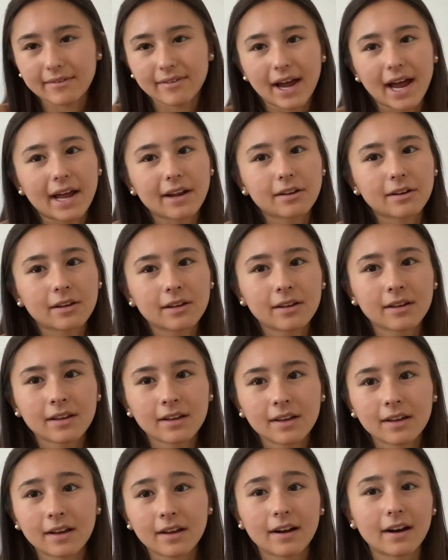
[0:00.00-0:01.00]
had
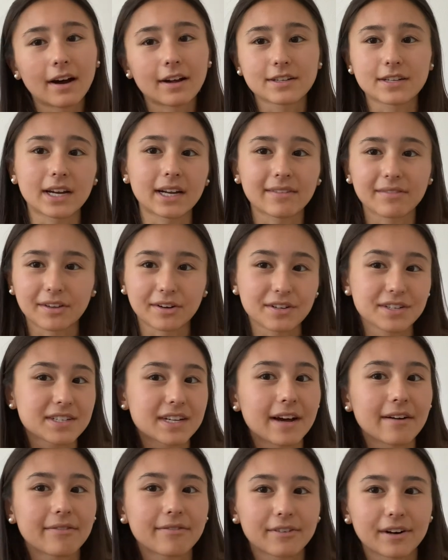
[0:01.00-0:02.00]
a ton of their
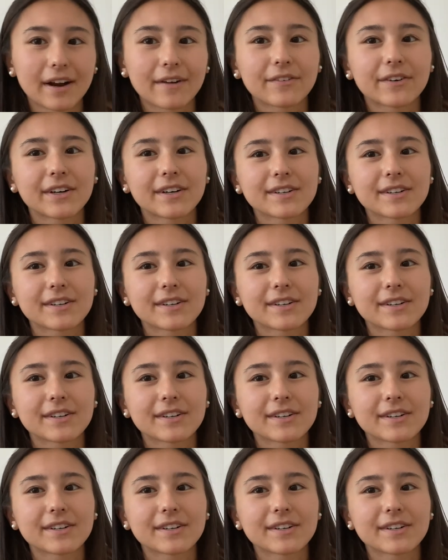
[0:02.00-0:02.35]
stuff forever.